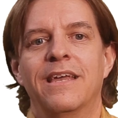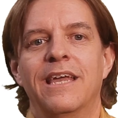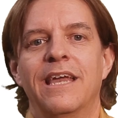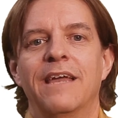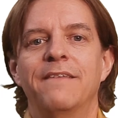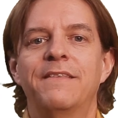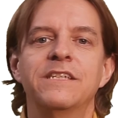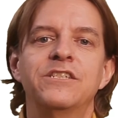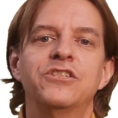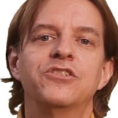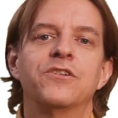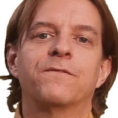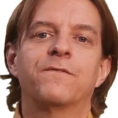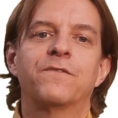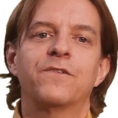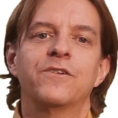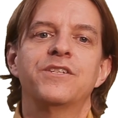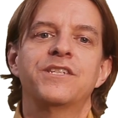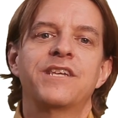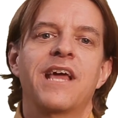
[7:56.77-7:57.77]
If this is your
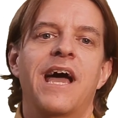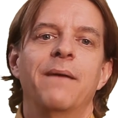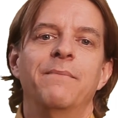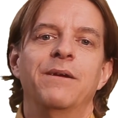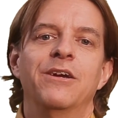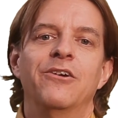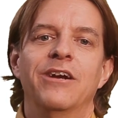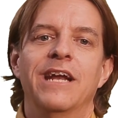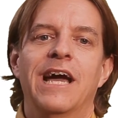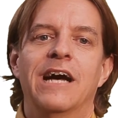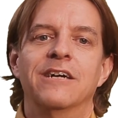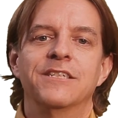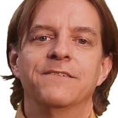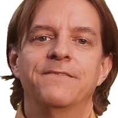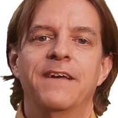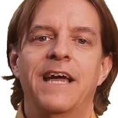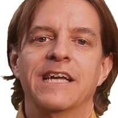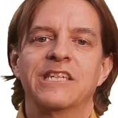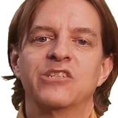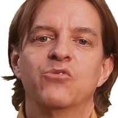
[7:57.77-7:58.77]
first time here at House of
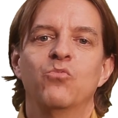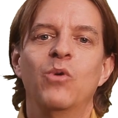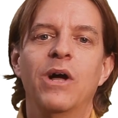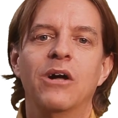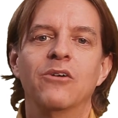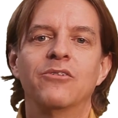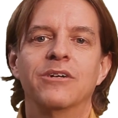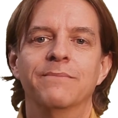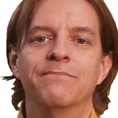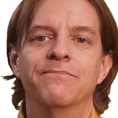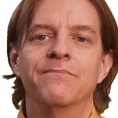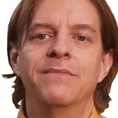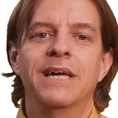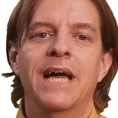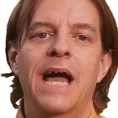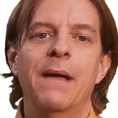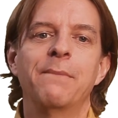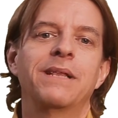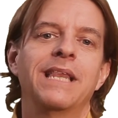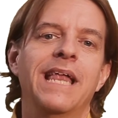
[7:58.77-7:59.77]
Hacks, welcome.
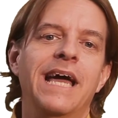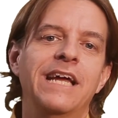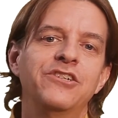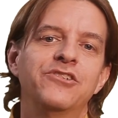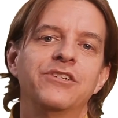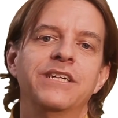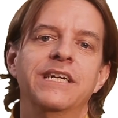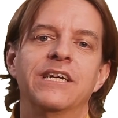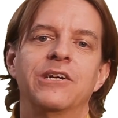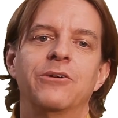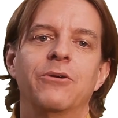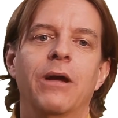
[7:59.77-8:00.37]
I'm glad you're here